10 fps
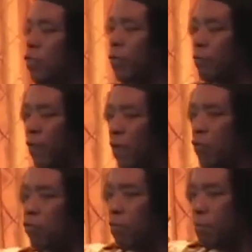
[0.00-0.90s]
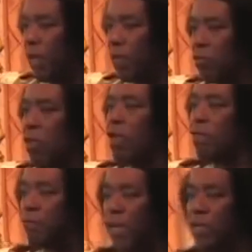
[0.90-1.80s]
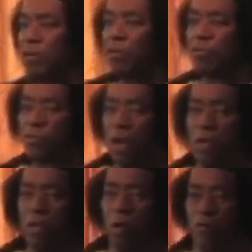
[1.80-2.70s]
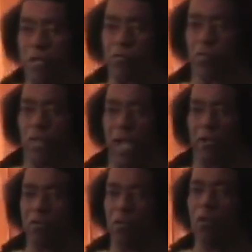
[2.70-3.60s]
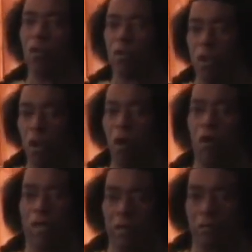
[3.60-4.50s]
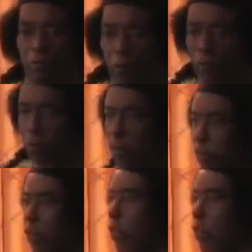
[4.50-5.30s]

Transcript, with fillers: the affairs of men via the study of international law enforcement.